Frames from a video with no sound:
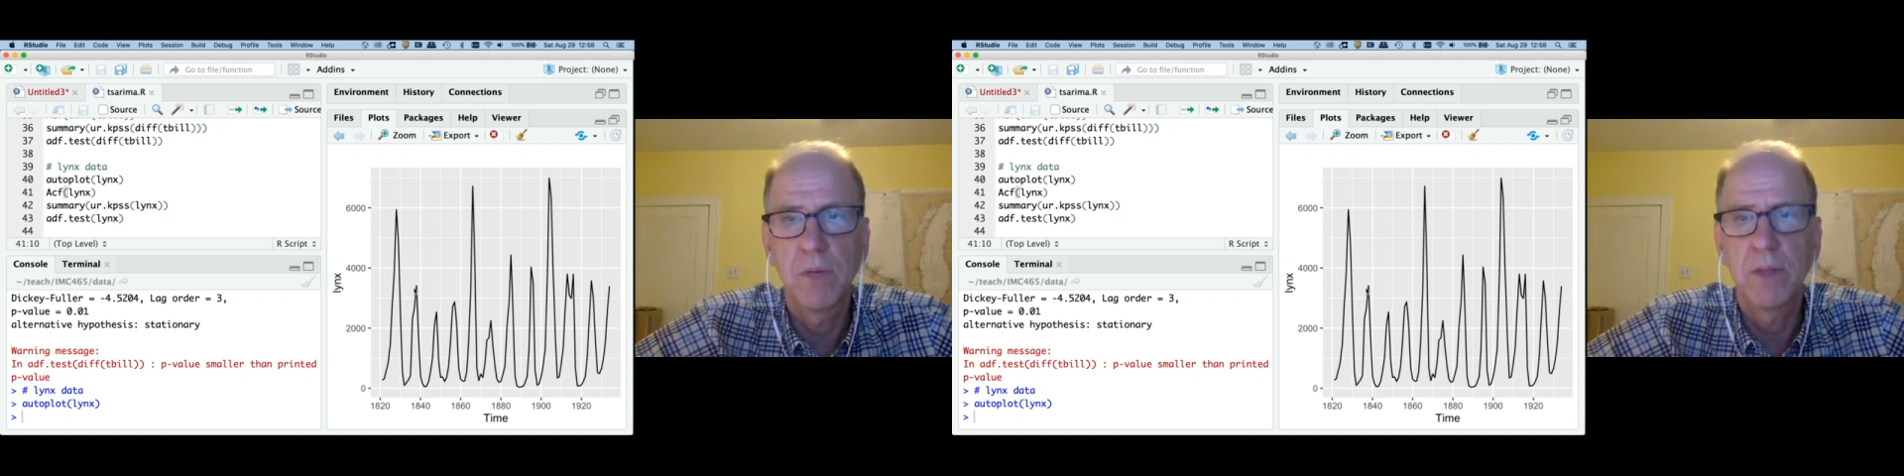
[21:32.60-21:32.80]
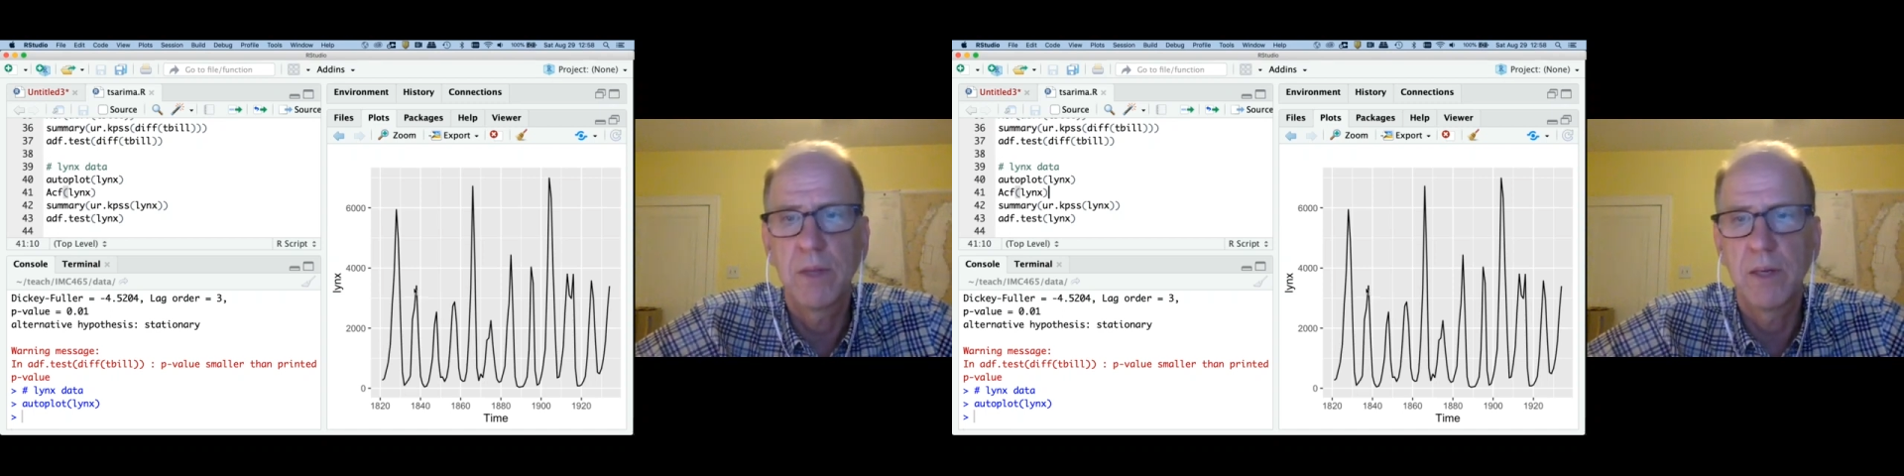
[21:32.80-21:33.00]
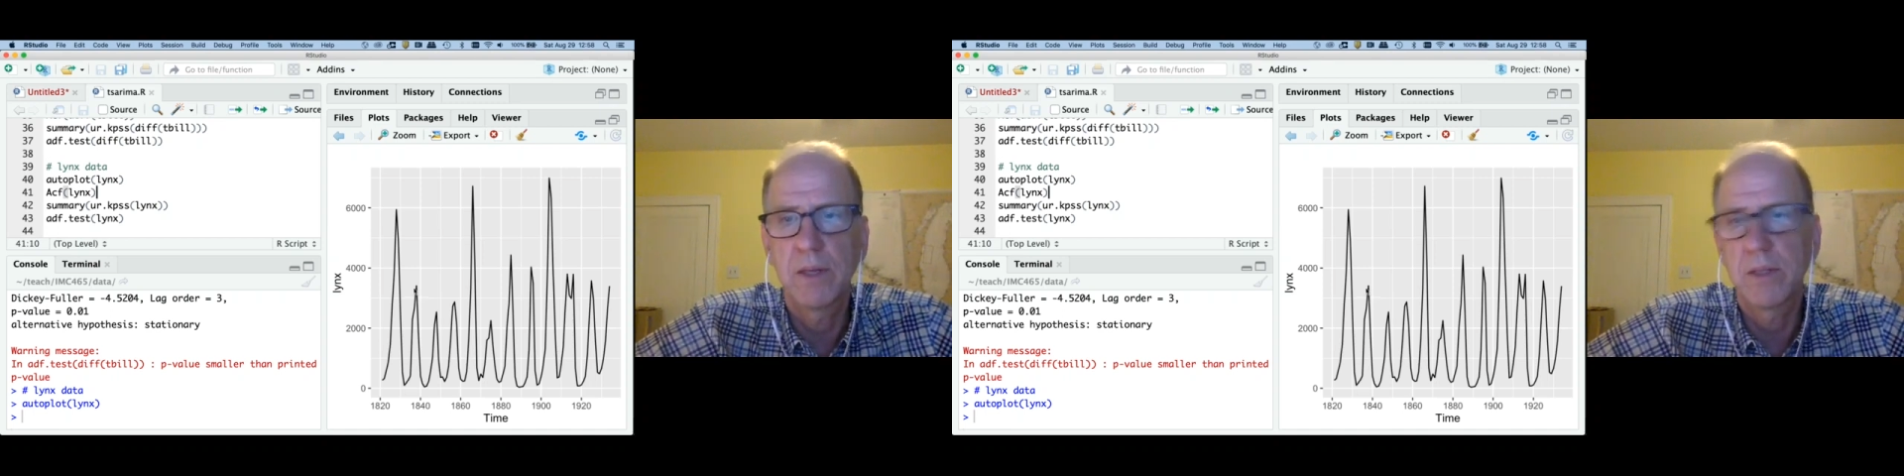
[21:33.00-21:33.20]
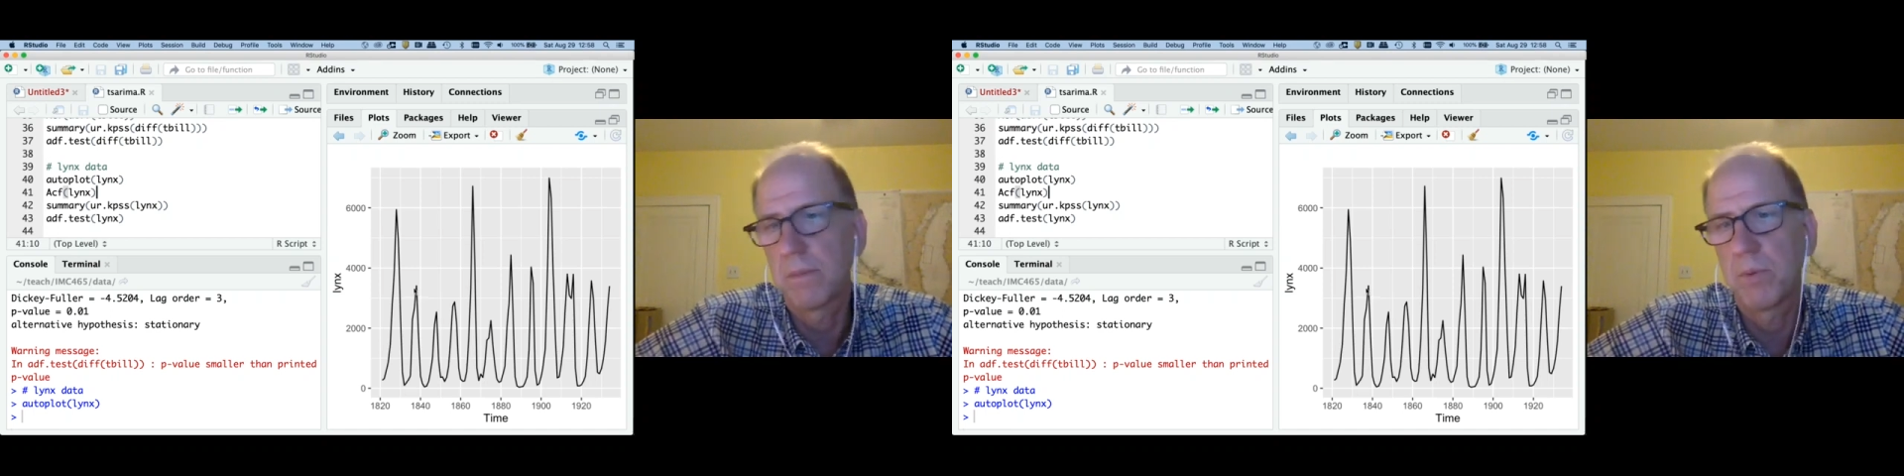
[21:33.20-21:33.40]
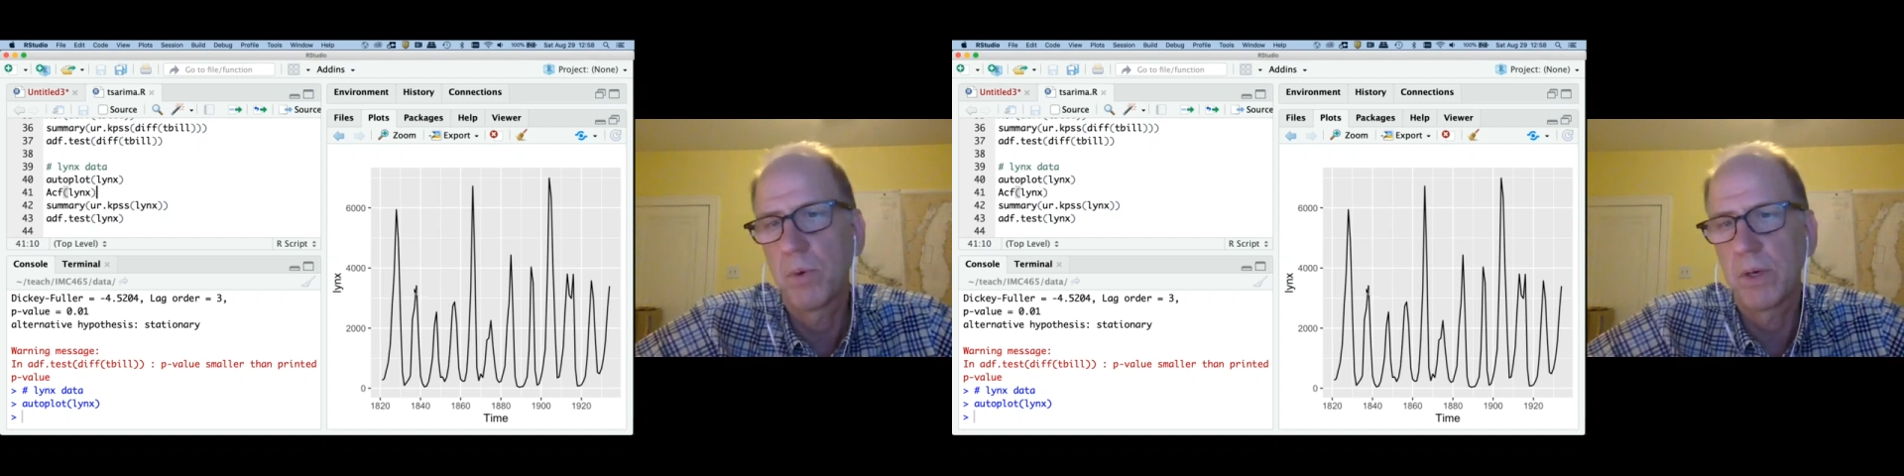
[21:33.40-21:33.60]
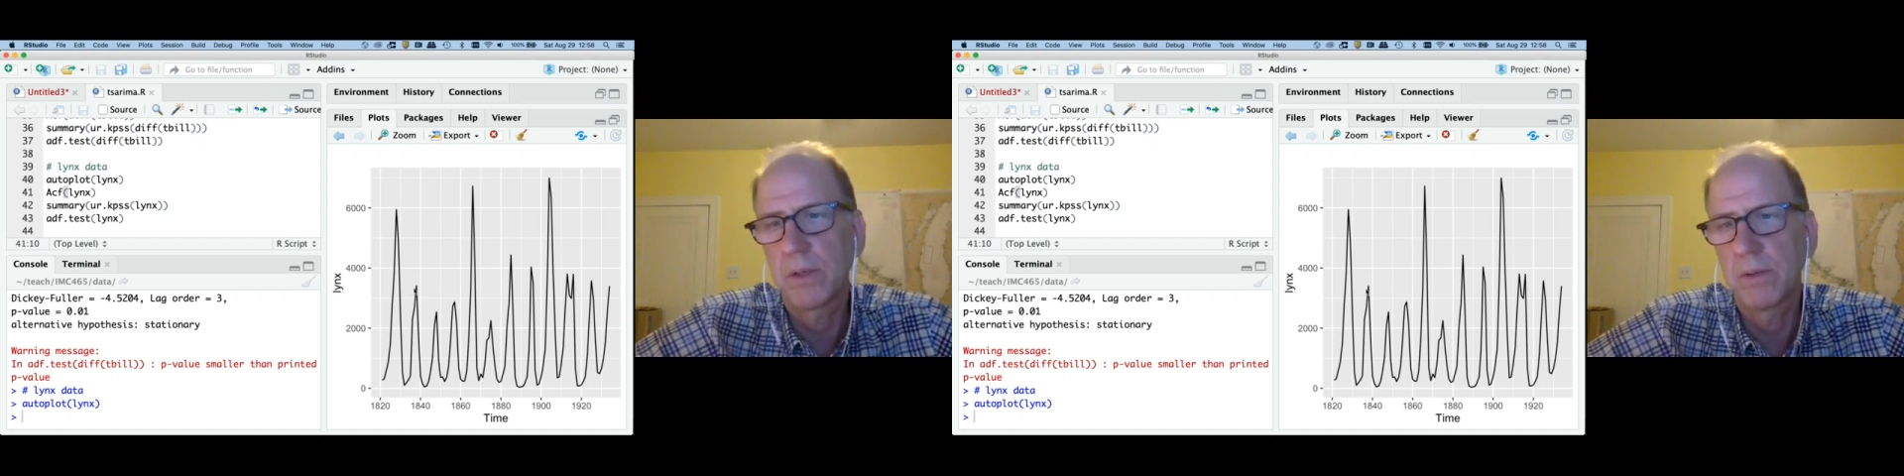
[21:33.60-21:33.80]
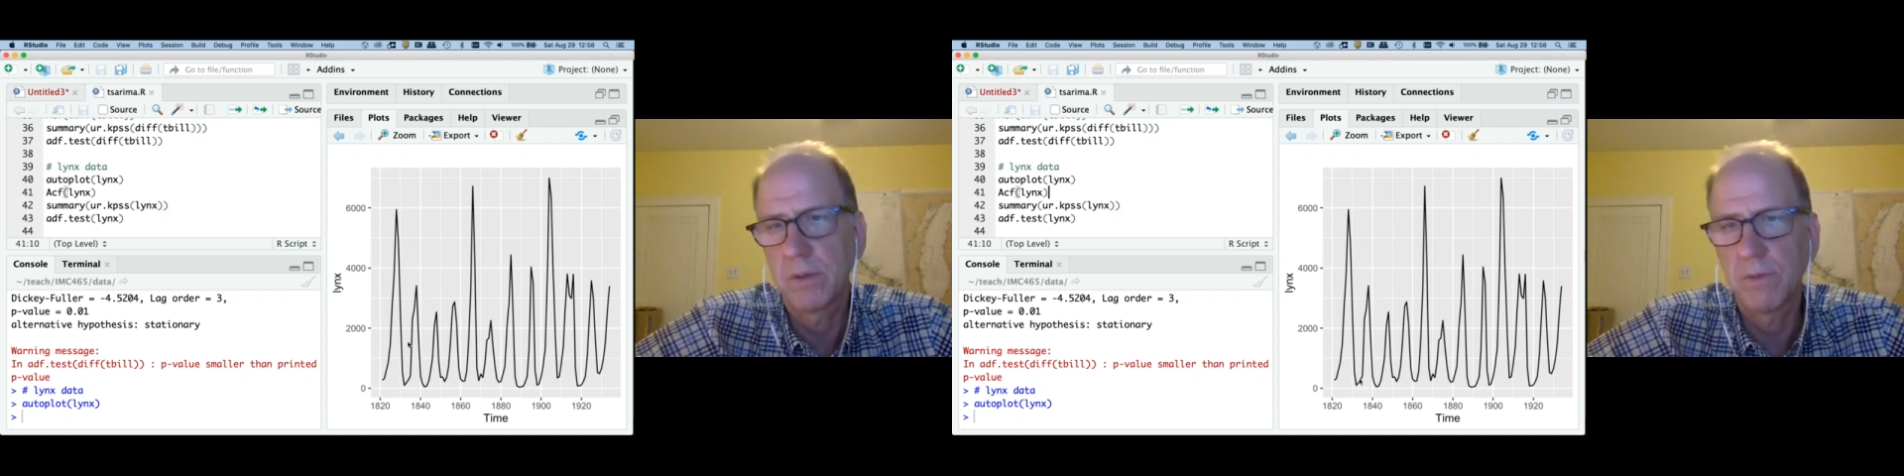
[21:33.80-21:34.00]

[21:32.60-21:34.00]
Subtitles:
and then at some point